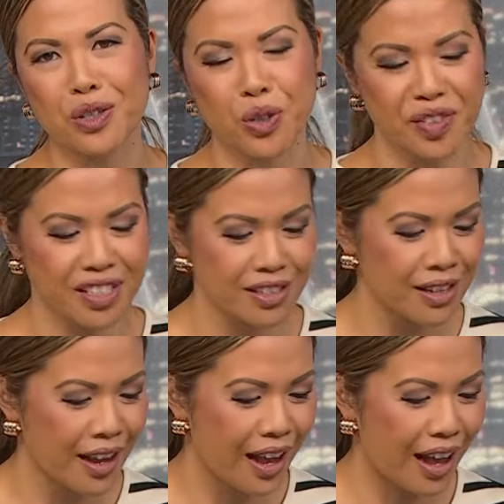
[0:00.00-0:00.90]
Services,
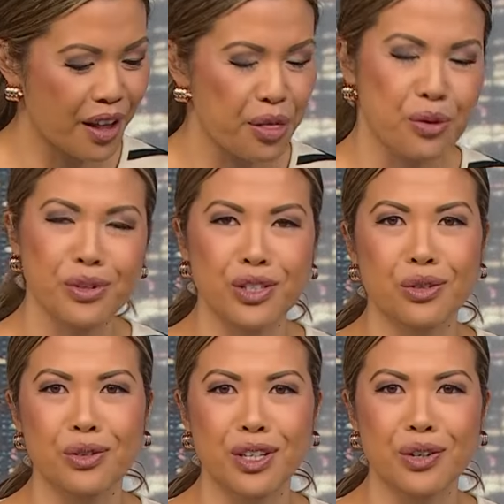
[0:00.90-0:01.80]

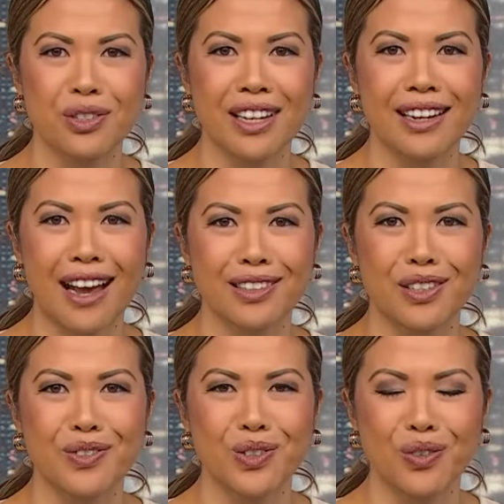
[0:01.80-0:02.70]
32 years in
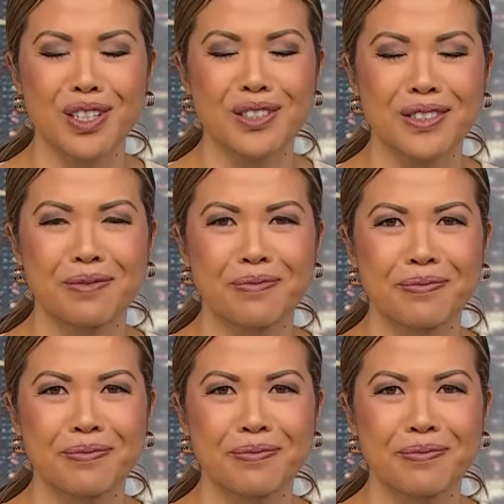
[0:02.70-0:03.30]
active service.